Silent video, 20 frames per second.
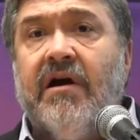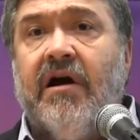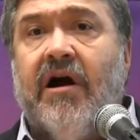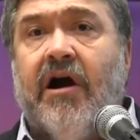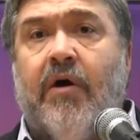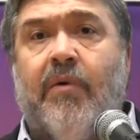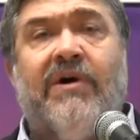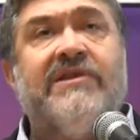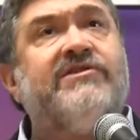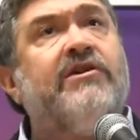
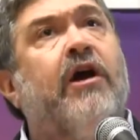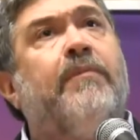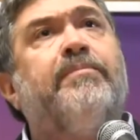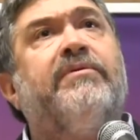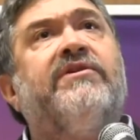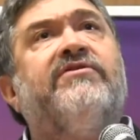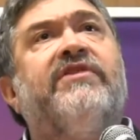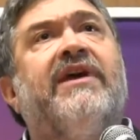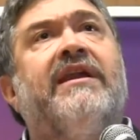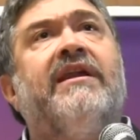Oh, what's our
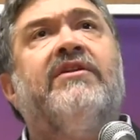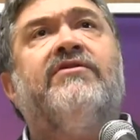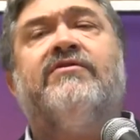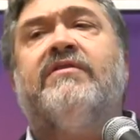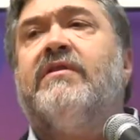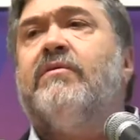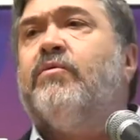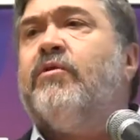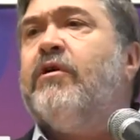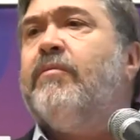percentage
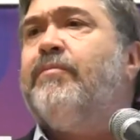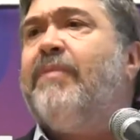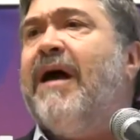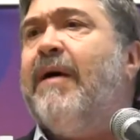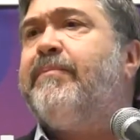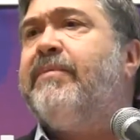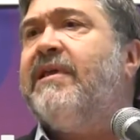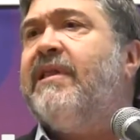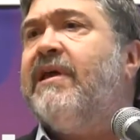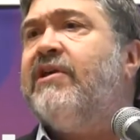of the world
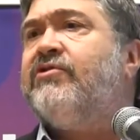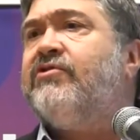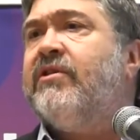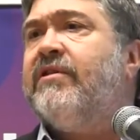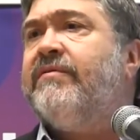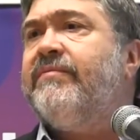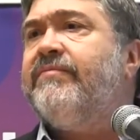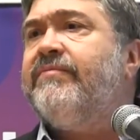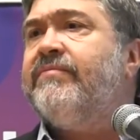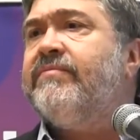
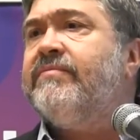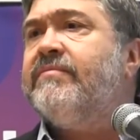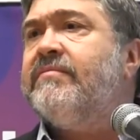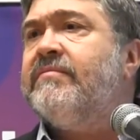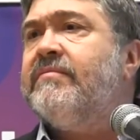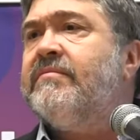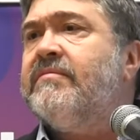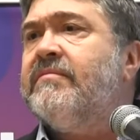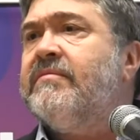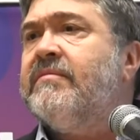population?
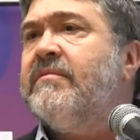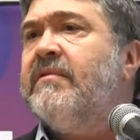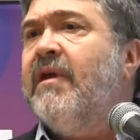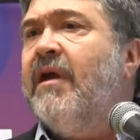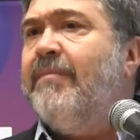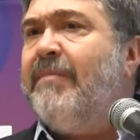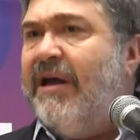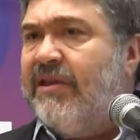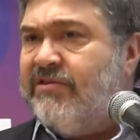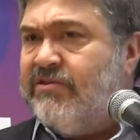
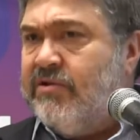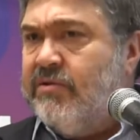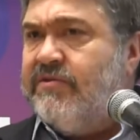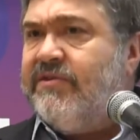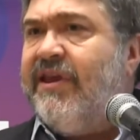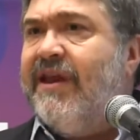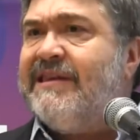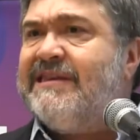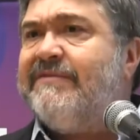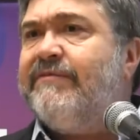About
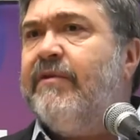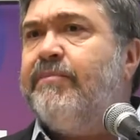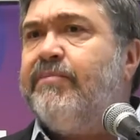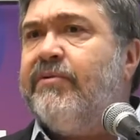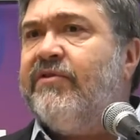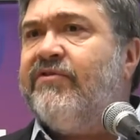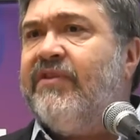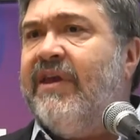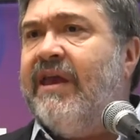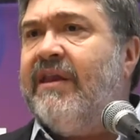
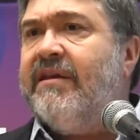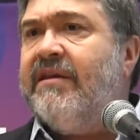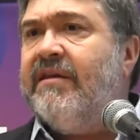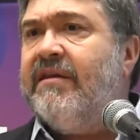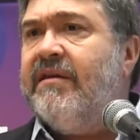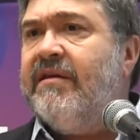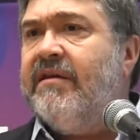0.2%.